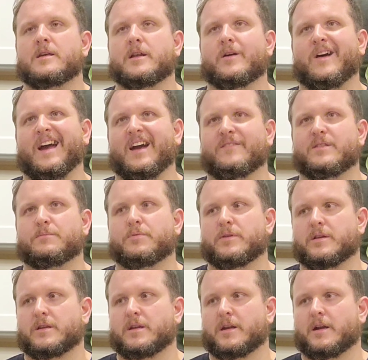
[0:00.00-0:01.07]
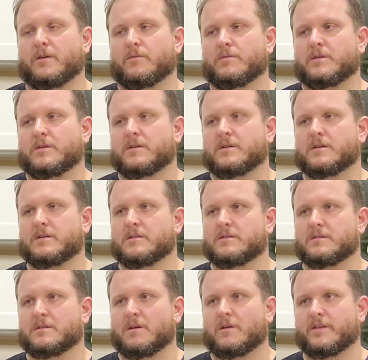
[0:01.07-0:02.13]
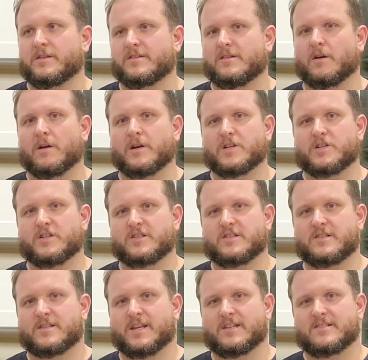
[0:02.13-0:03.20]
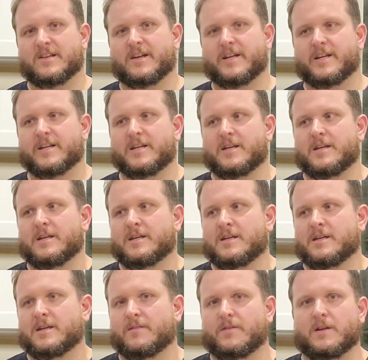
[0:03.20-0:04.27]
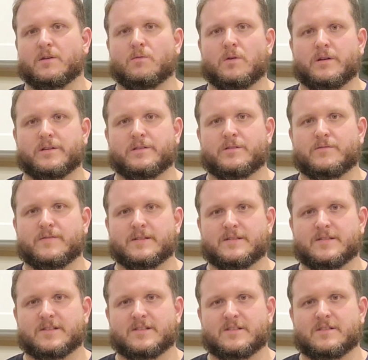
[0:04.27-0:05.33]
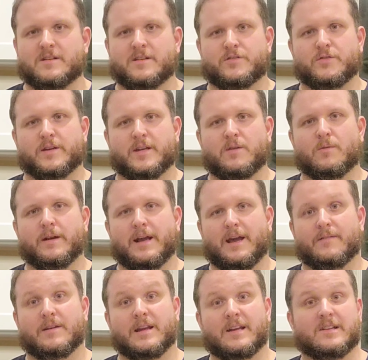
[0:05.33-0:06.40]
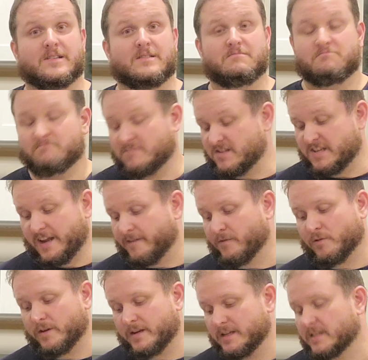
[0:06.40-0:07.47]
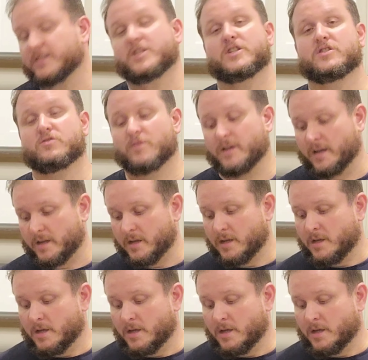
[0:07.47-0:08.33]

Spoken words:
you don't have to put, all these garnishes and things on it if you don't want to. If it's just a drink you want to have a nice, savory, delicious drink,